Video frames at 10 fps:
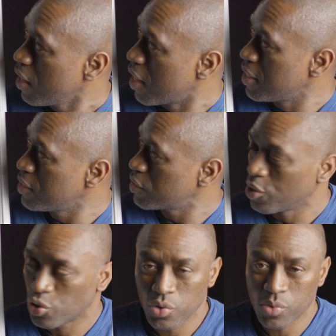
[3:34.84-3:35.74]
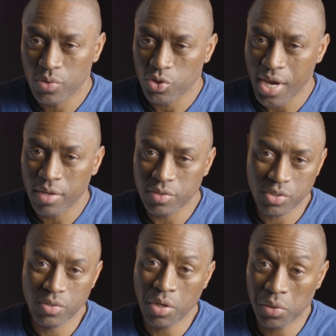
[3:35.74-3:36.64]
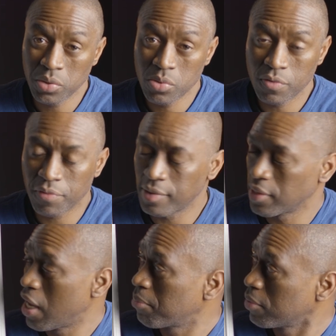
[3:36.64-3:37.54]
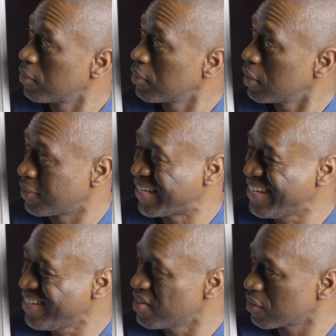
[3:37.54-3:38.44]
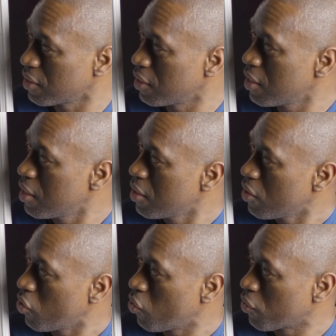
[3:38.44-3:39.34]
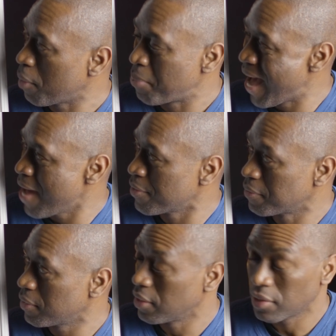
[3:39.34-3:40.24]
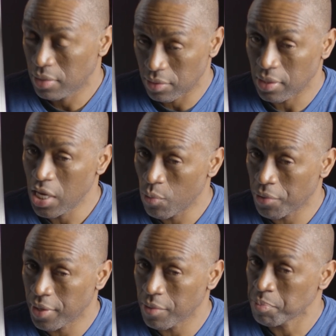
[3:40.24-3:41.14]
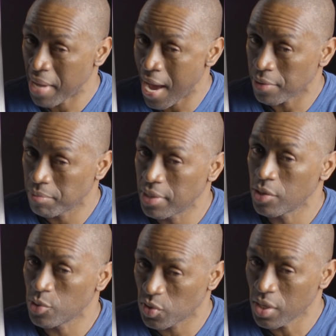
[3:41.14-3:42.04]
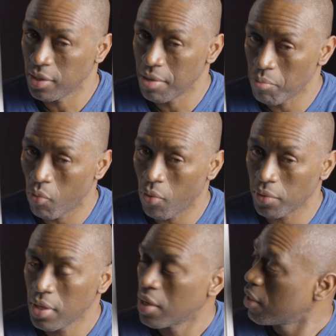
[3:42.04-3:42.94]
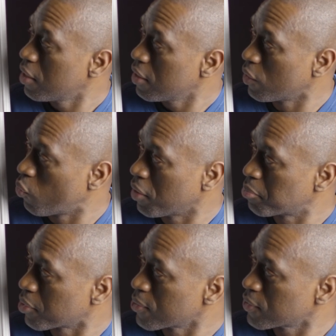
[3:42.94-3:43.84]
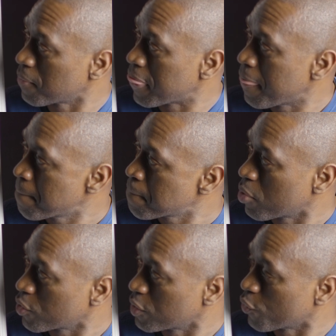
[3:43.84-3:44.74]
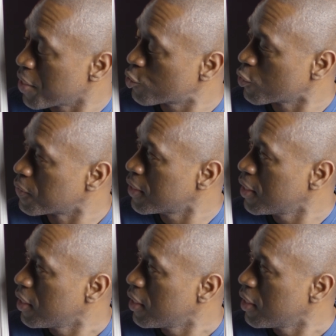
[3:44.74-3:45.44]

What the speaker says: And these issues and challenges could include, for example, a tendency or a pattern, and the key word here is pattern, meaning you see it in more than one person per generation.